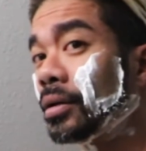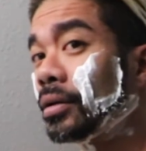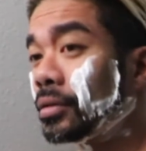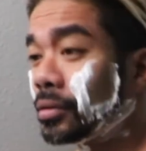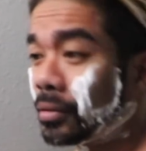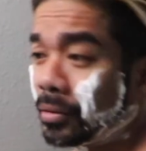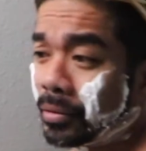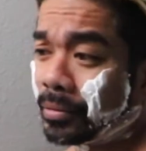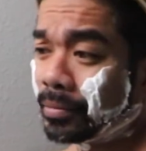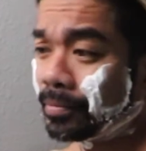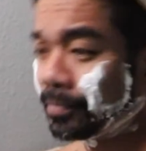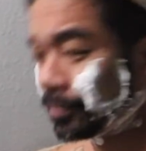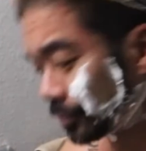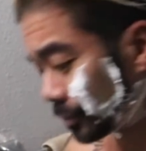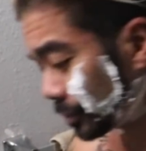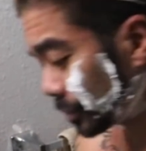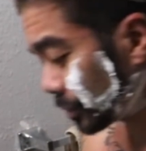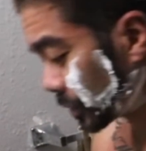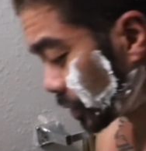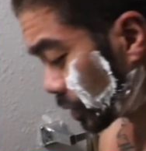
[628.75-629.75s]
So
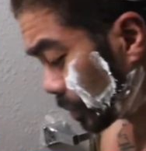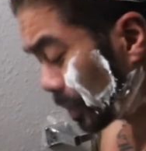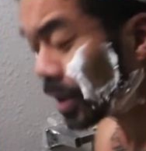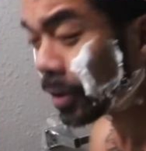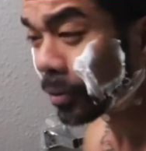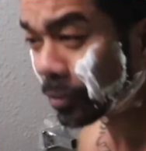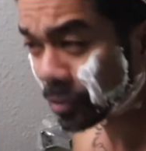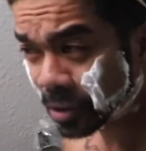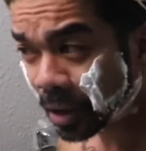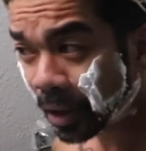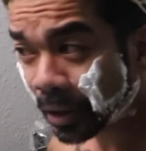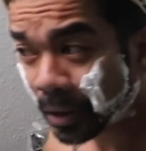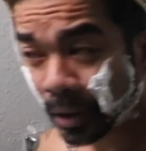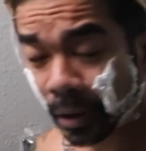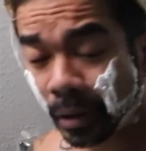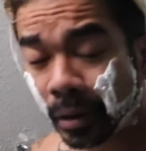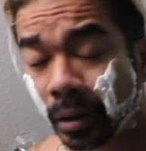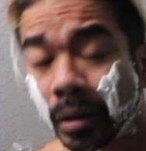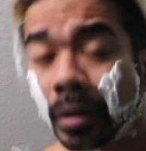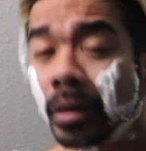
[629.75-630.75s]
to me, it was
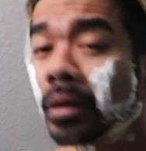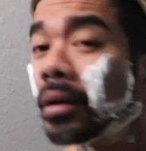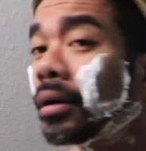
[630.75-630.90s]
nothing.